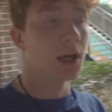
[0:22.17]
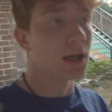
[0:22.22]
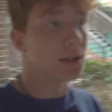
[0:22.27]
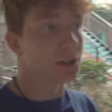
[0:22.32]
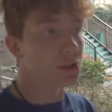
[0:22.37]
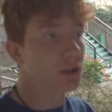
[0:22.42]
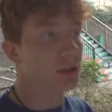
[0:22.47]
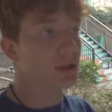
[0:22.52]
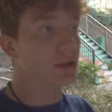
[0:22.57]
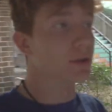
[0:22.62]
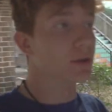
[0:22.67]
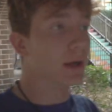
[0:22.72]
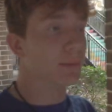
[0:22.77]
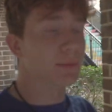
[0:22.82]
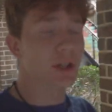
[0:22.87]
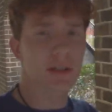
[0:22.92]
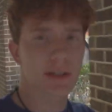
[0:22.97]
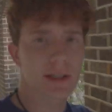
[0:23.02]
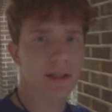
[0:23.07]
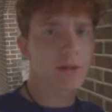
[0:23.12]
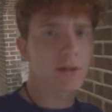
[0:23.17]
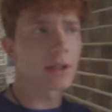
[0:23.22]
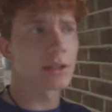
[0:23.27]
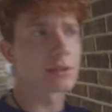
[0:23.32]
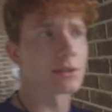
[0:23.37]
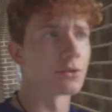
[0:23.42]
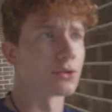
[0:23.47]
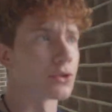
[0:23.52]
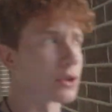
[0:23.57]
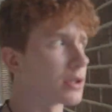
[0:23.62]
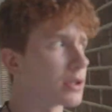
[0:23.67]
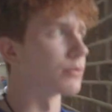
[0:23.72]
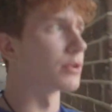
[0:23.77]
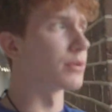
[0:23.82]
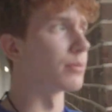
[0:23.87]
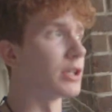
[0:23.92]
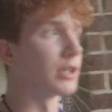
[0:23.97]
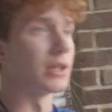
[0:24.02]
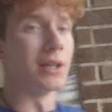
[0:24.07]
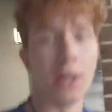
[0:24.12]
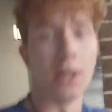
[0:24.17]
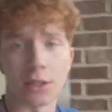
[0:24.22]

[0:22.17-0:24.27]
So I'm gonna take you guys to drawing with me,